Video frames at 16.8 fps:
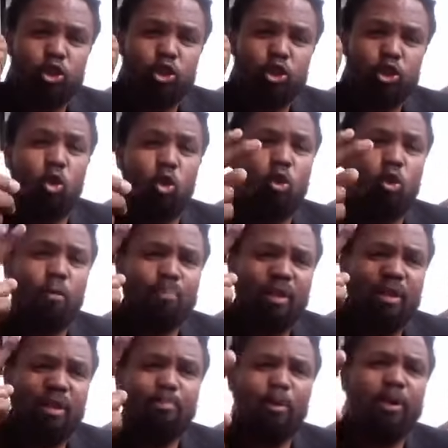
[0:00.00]
Two
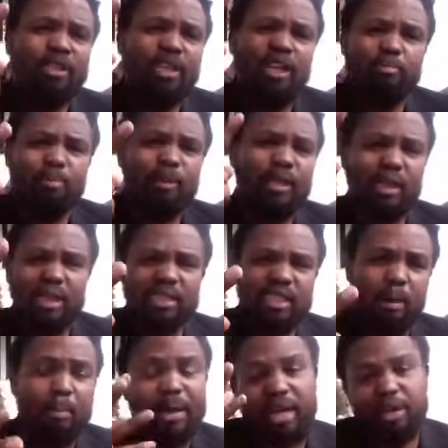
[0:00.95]
important big things
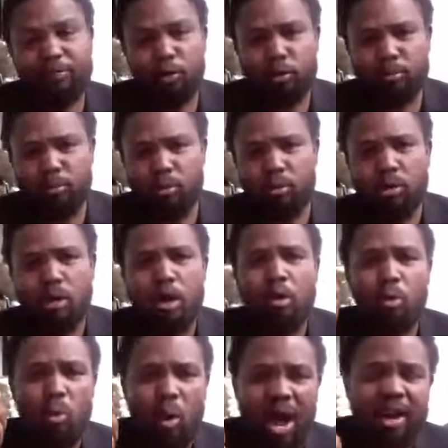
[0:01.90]
happened, if not more.
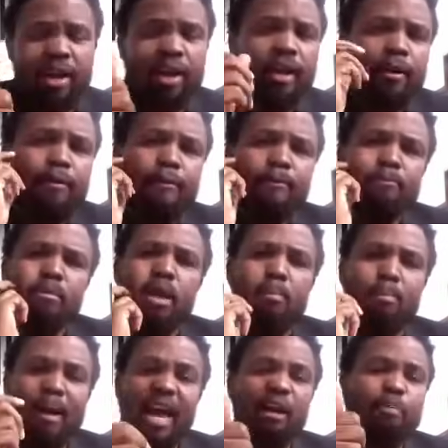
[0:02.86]
One,
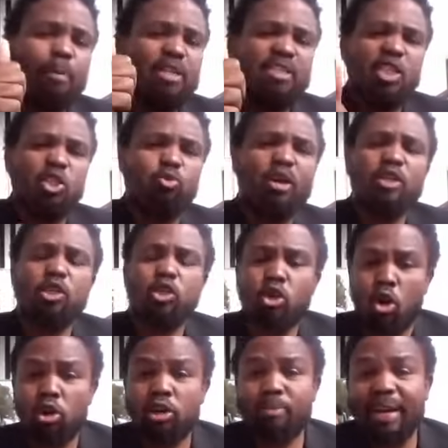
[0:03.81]
Black business was
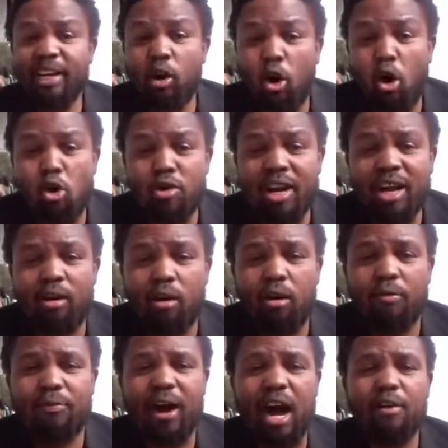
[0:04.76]
told by the owner
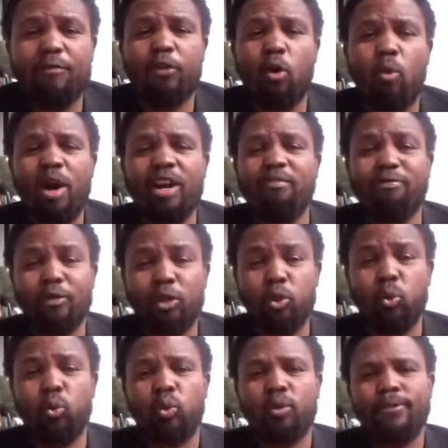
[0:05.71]
of Afro World
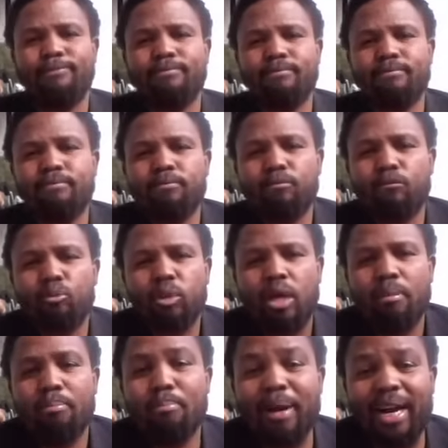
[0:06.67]
View,
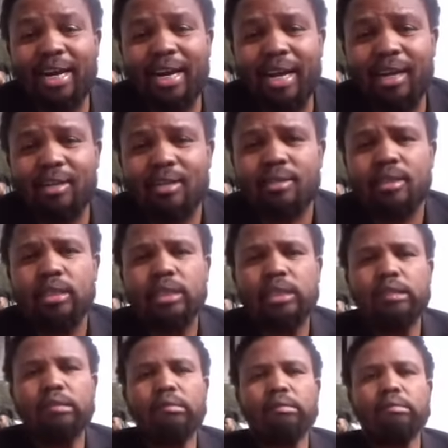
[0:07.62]
brother
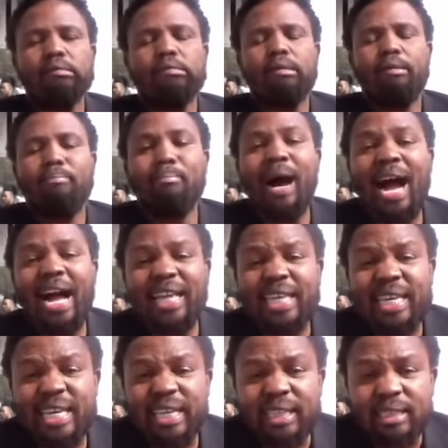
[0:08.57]

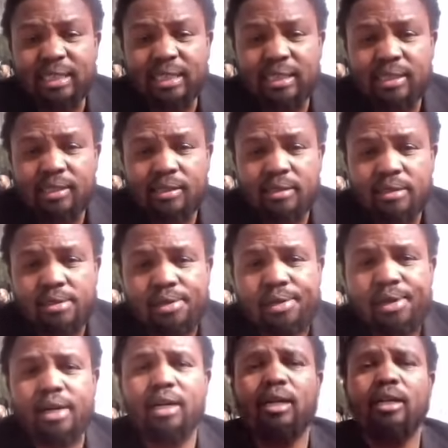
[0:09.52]
Mani,
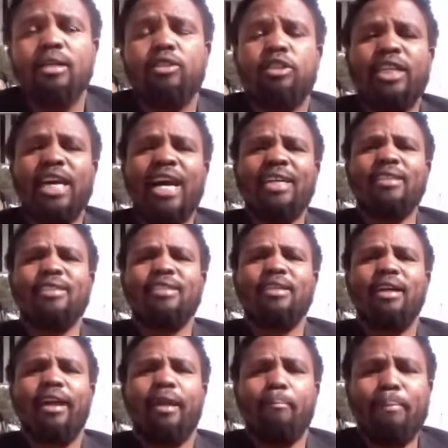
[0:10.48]
that
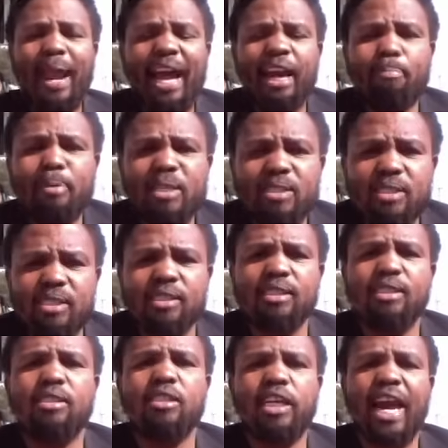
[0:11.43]
Black
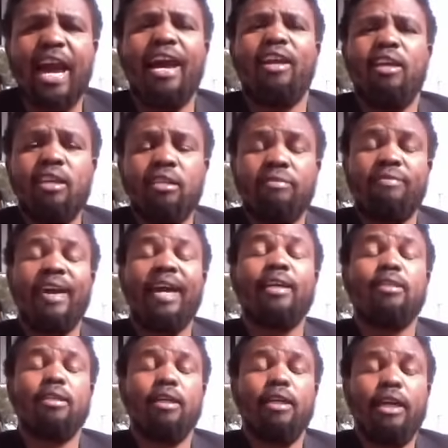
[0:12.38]
businesses can in fact